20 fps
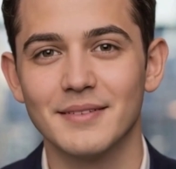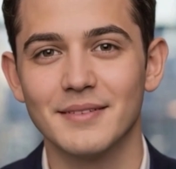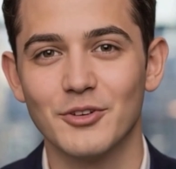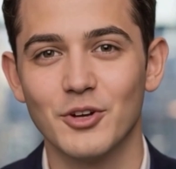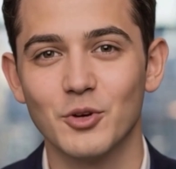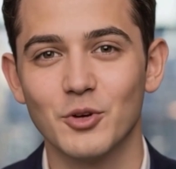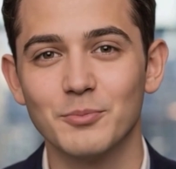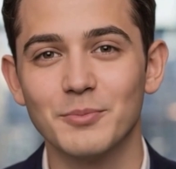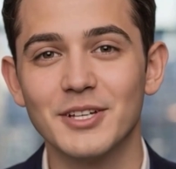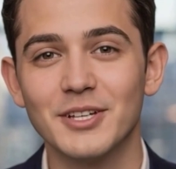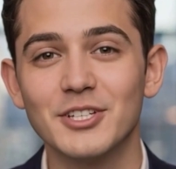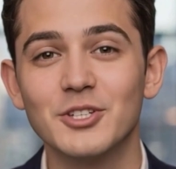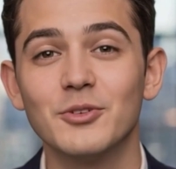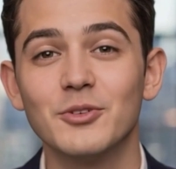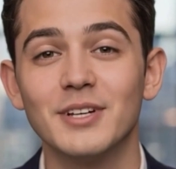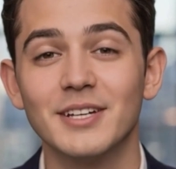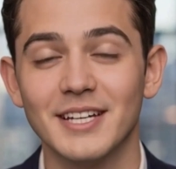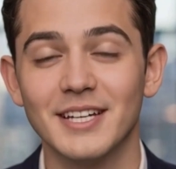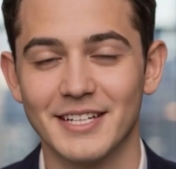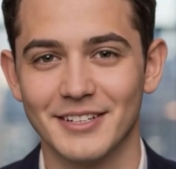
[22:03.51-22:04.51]
Don't be
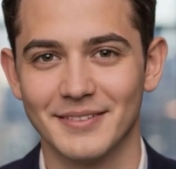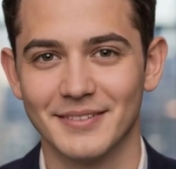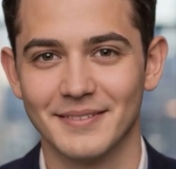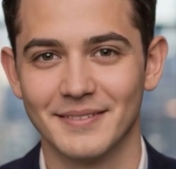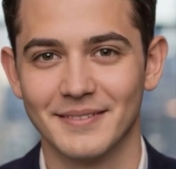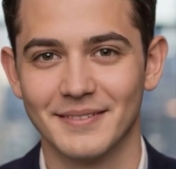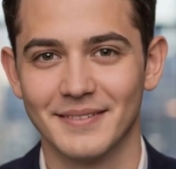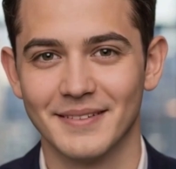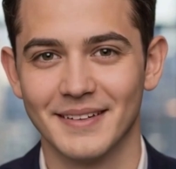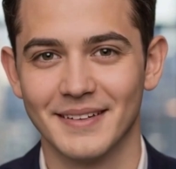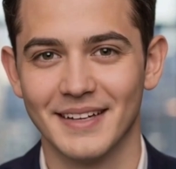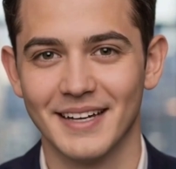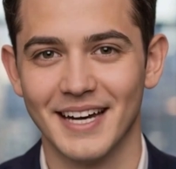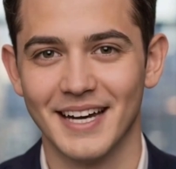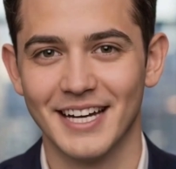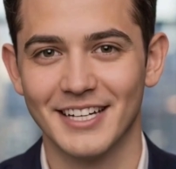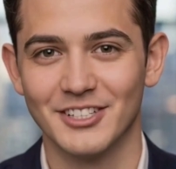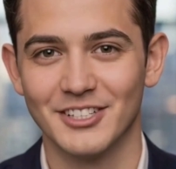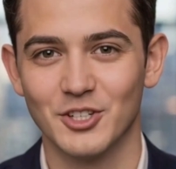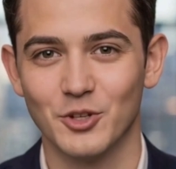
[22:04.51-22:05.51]
Unity,
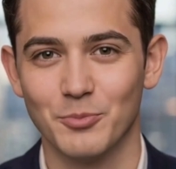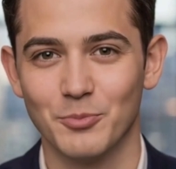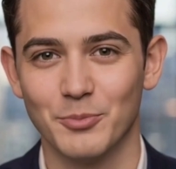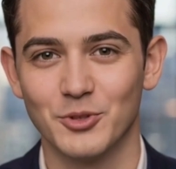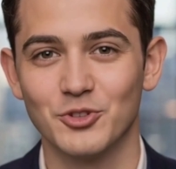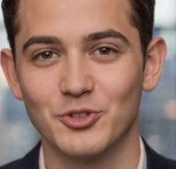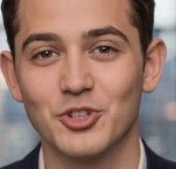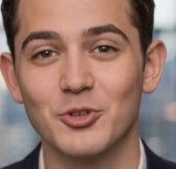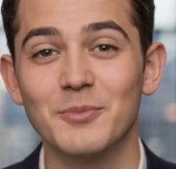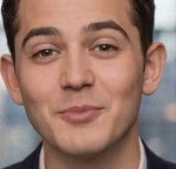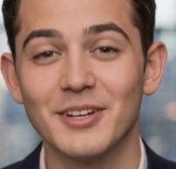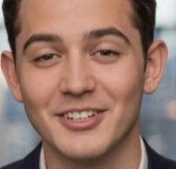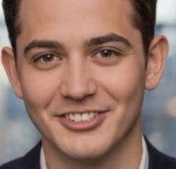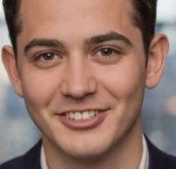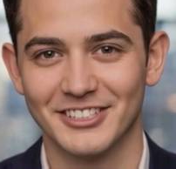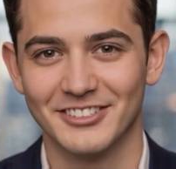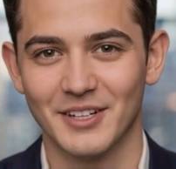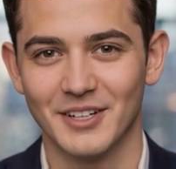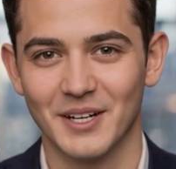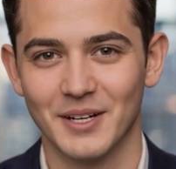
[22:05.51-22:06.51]
and don't build your
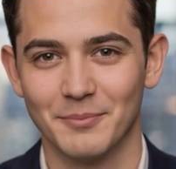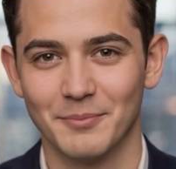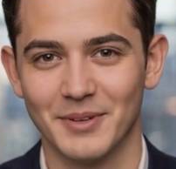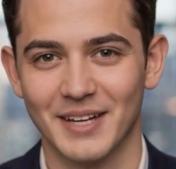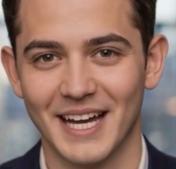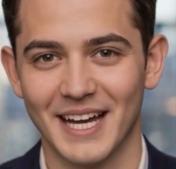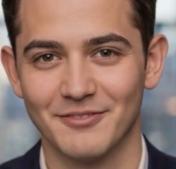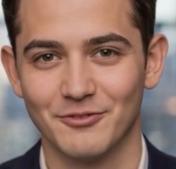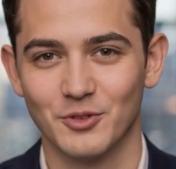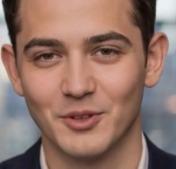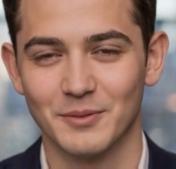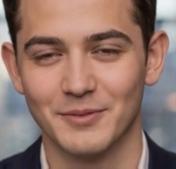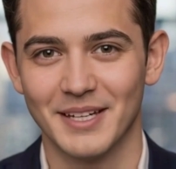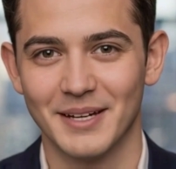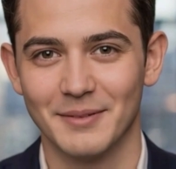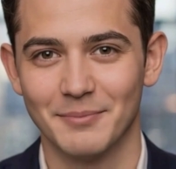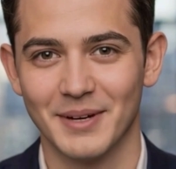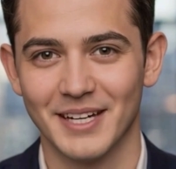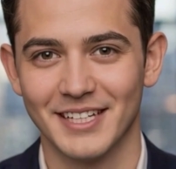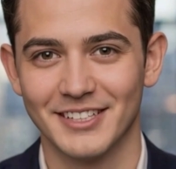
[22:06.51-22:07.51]
business on a platform
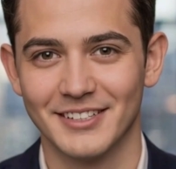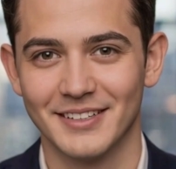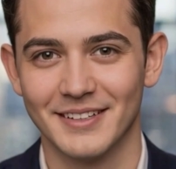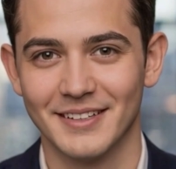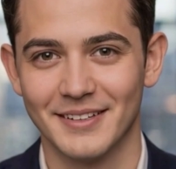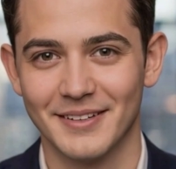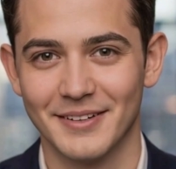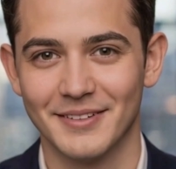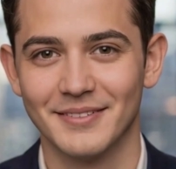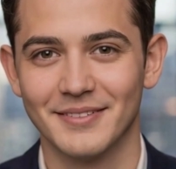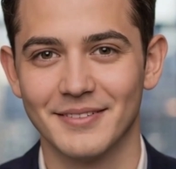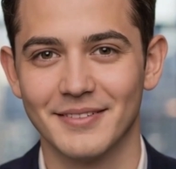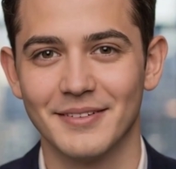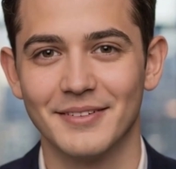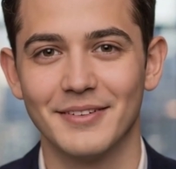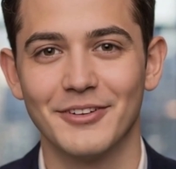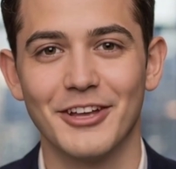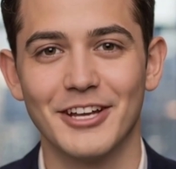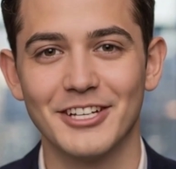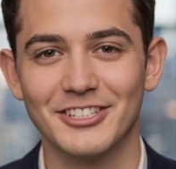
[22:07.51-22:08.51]
that might.
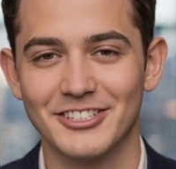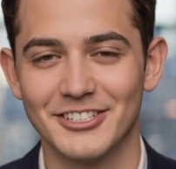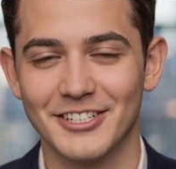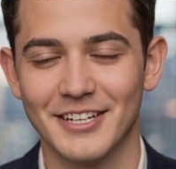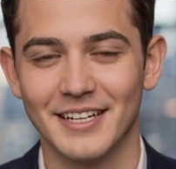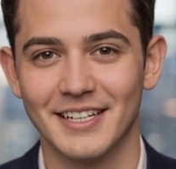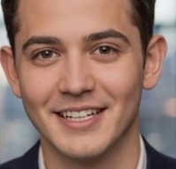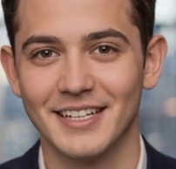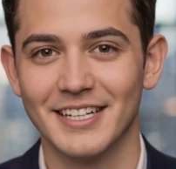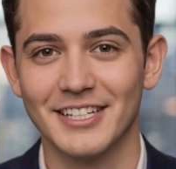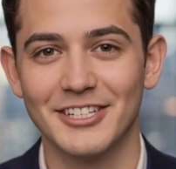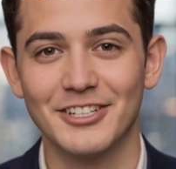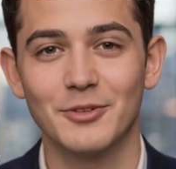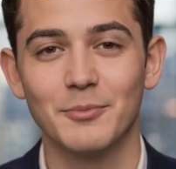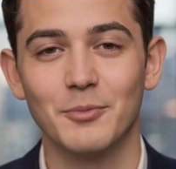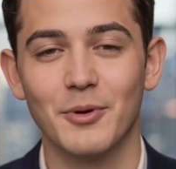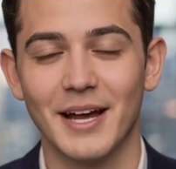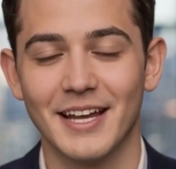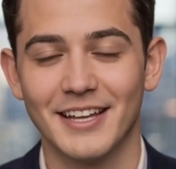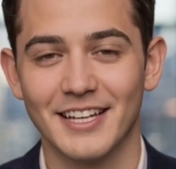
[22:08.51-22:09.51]
This is the
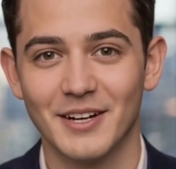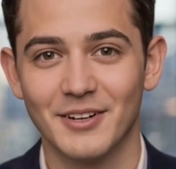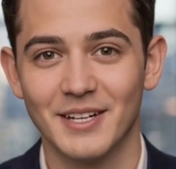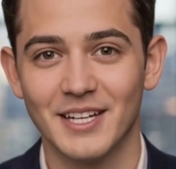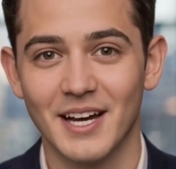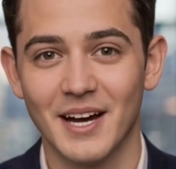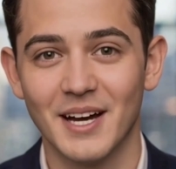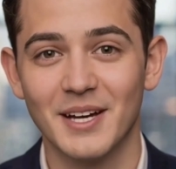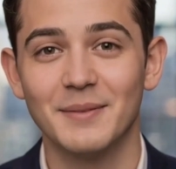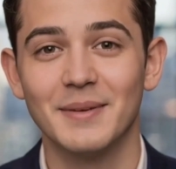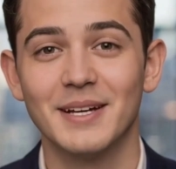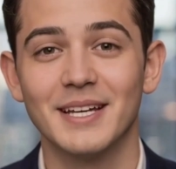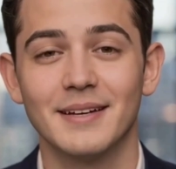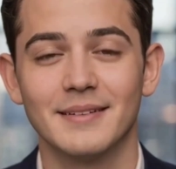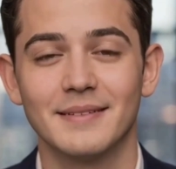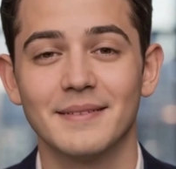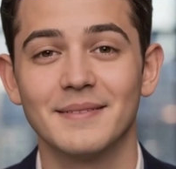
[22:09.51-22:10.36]
breakdown economy.